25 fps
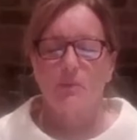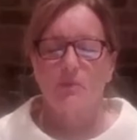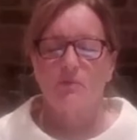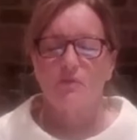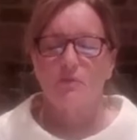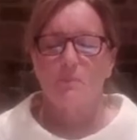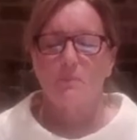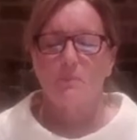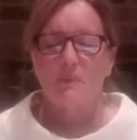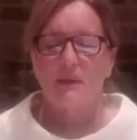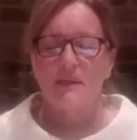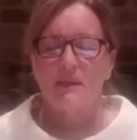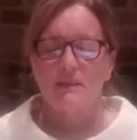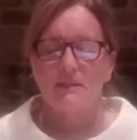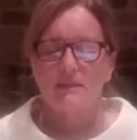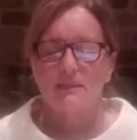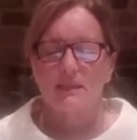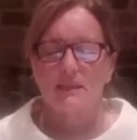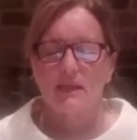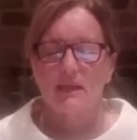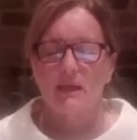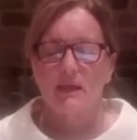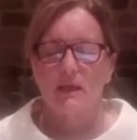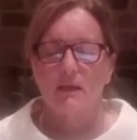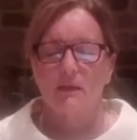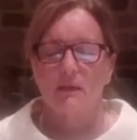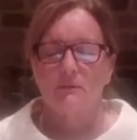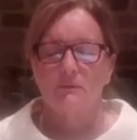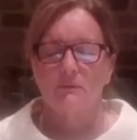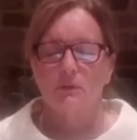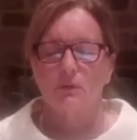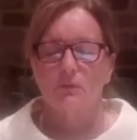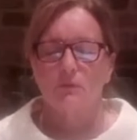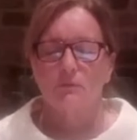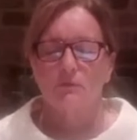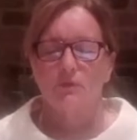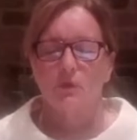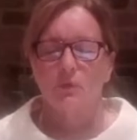however bent they
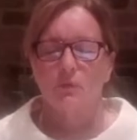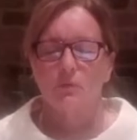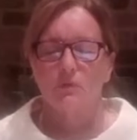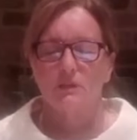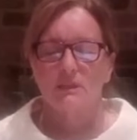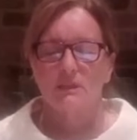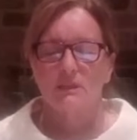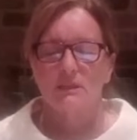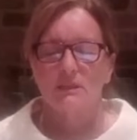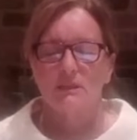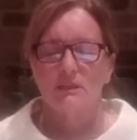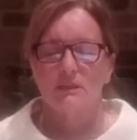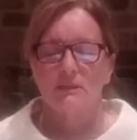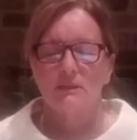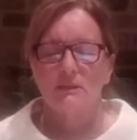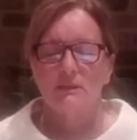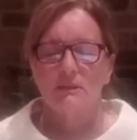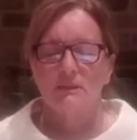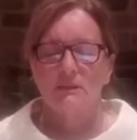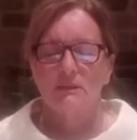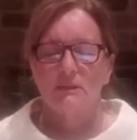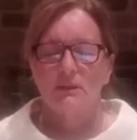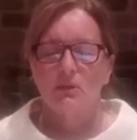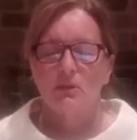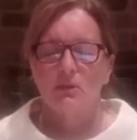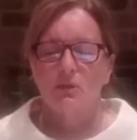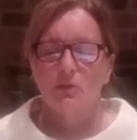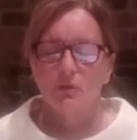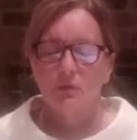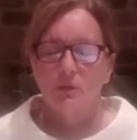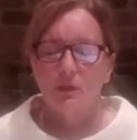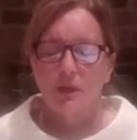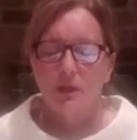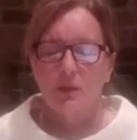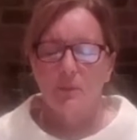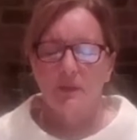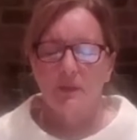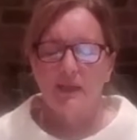are or folded, your
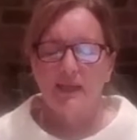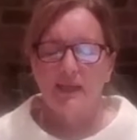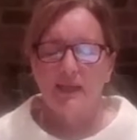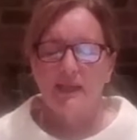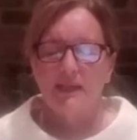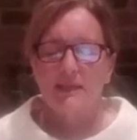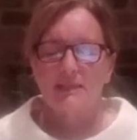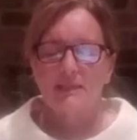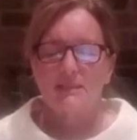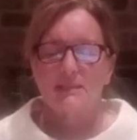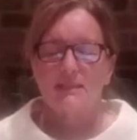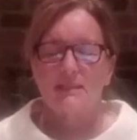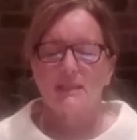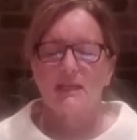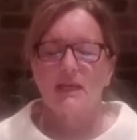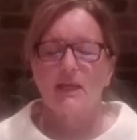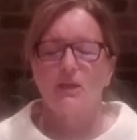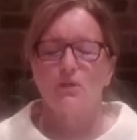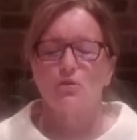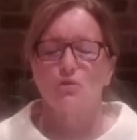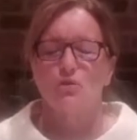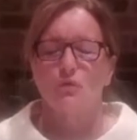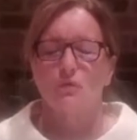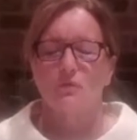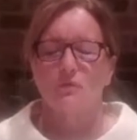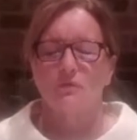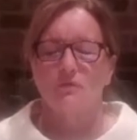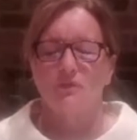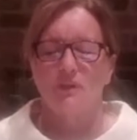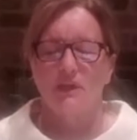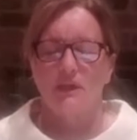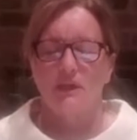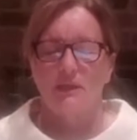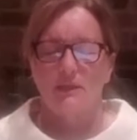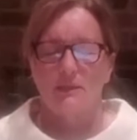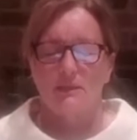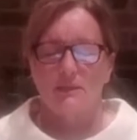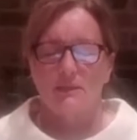lower legs and your
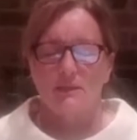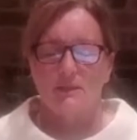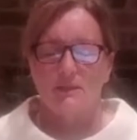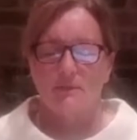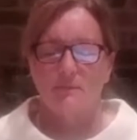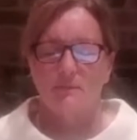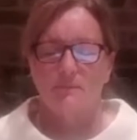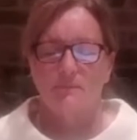feet.